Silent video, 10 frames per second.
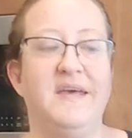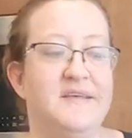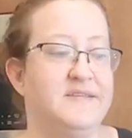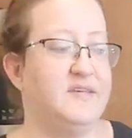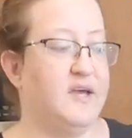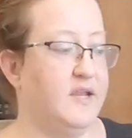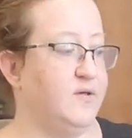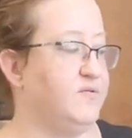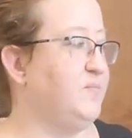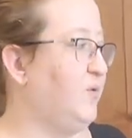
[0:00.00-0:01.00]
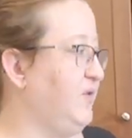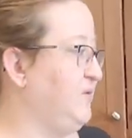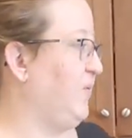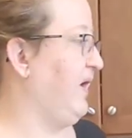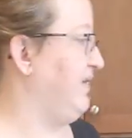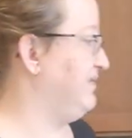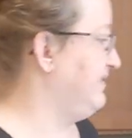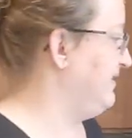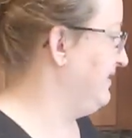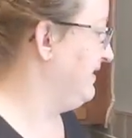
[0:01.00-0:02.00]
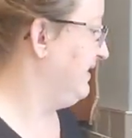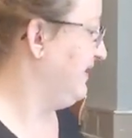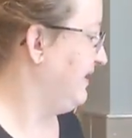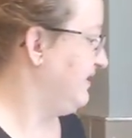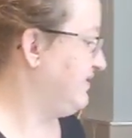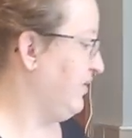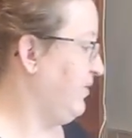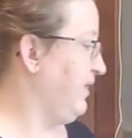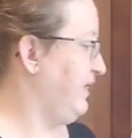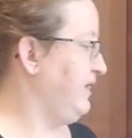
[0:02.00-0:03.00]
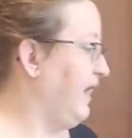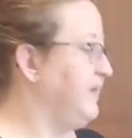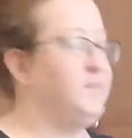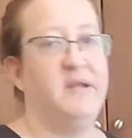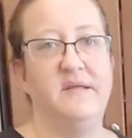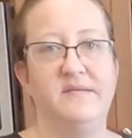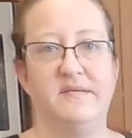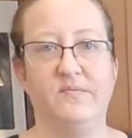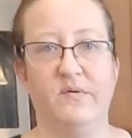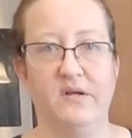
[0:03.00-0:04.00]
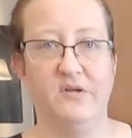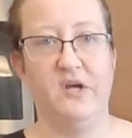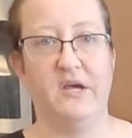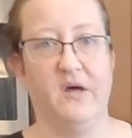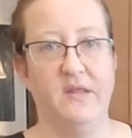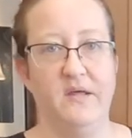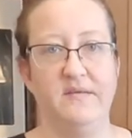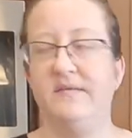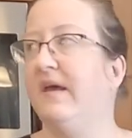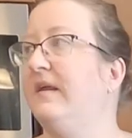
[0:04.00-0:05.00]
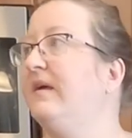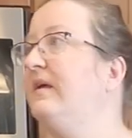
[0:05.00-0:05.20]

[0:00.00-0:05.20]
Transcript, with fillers: is. You got to use it more than twice. So in nine minutes, we're going to check on this, and